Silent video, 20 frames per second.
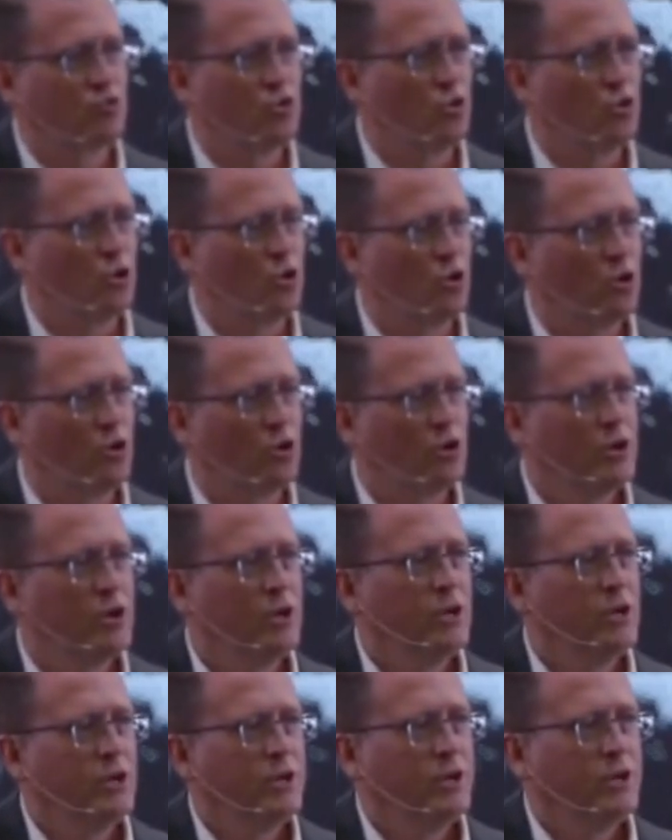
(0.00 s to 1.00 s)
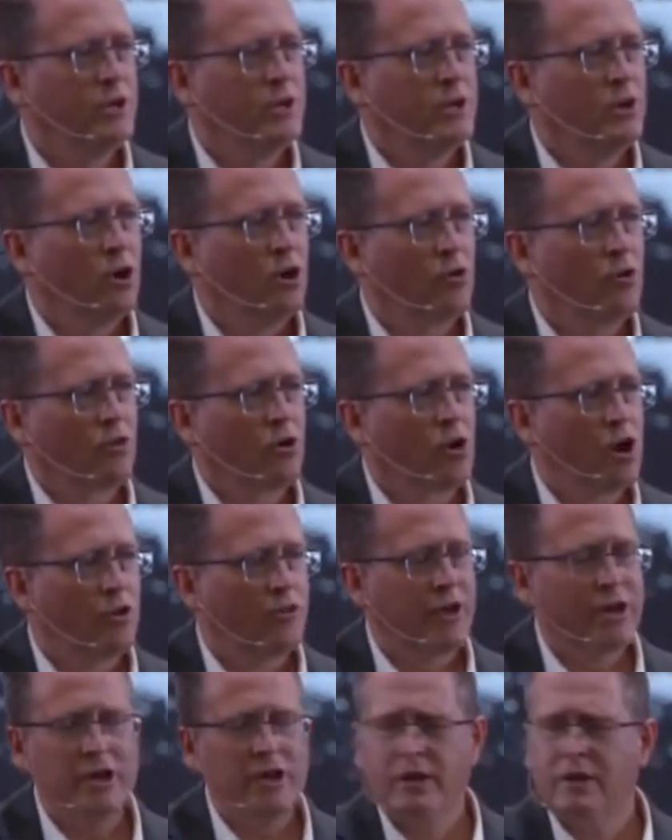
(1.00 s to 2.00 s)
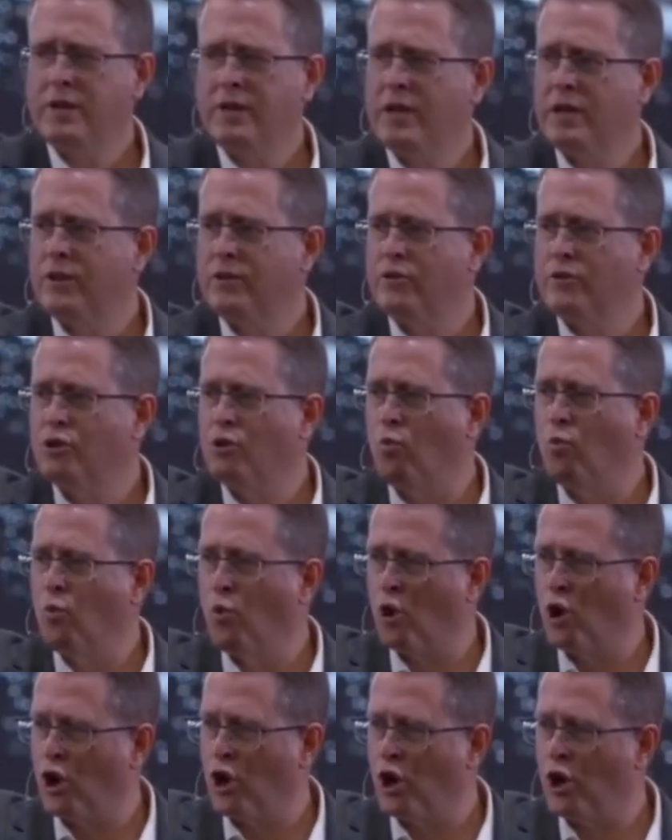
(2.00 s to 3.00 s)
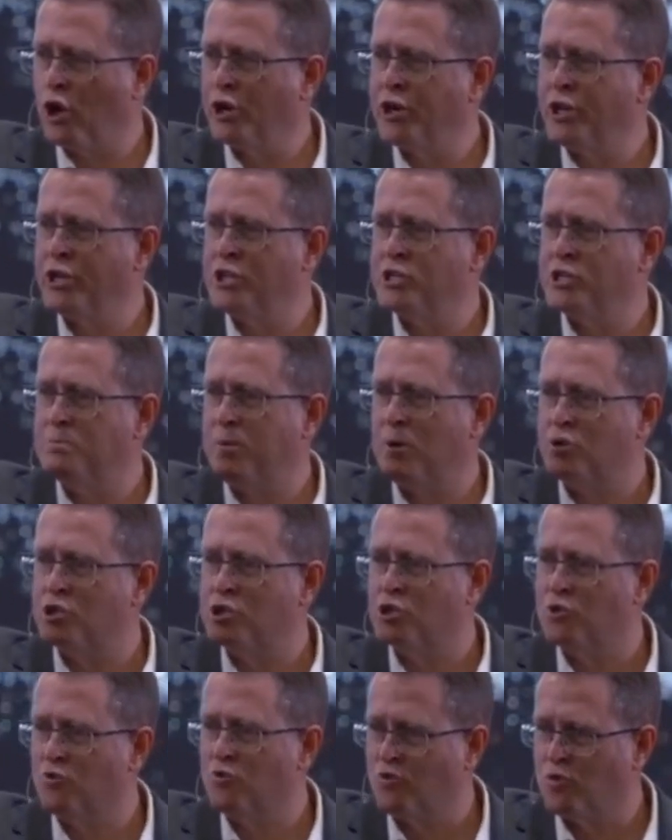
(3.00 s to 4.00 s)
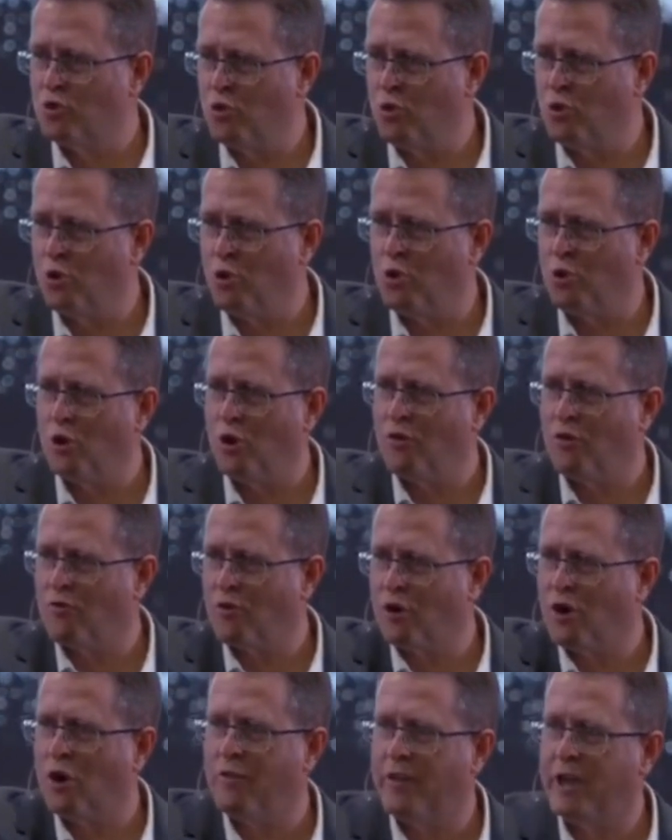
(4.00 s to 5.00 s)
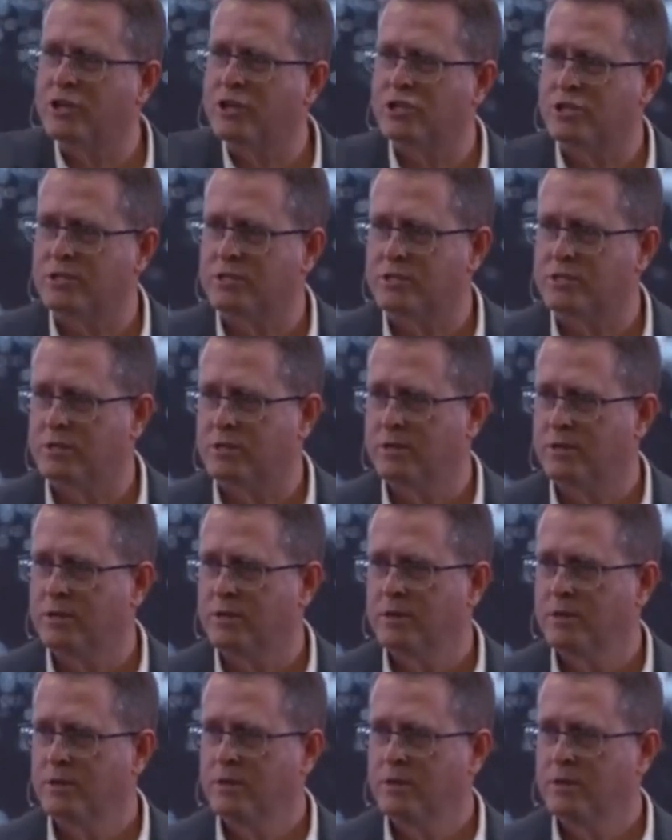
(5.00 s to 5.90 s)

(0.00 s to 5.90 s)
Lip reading: rule over all nations. Then the Word is supposed to rule over all nations.